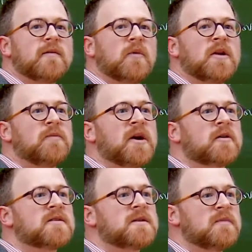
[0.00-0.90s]
when
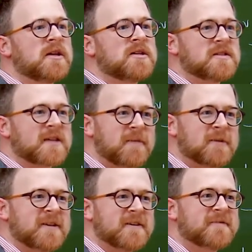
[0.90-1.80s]
numerical simulations came
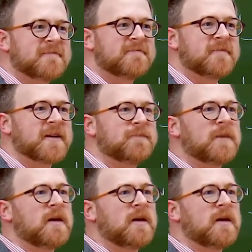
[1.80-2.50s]
along, right?